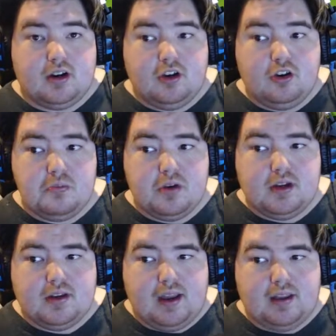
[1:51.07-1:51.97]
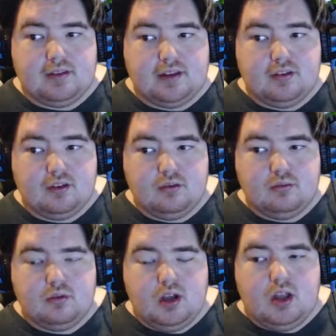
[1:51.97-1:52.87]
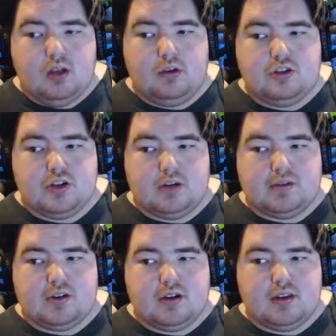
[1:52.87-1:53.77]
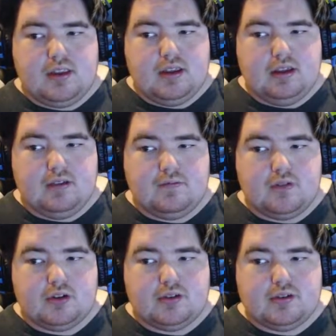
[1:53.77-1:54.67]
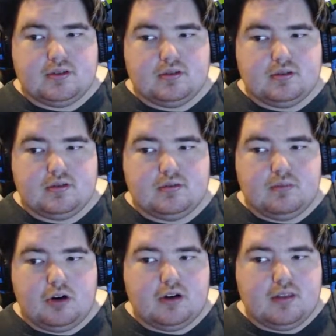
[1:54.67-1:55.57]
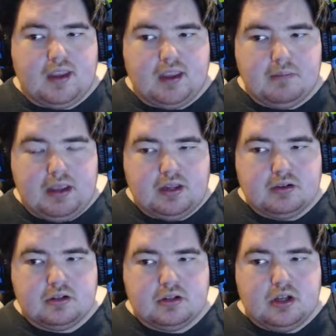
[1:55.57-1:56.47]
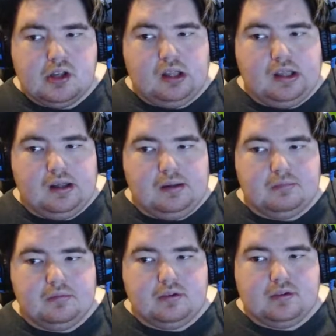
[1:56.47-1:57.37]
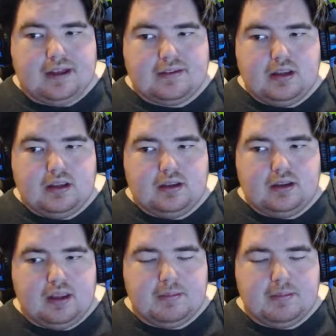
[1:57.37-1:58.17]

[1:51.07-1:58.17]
a new one, Dying Light two. We should have started the first part of the campaign um, last night because it came out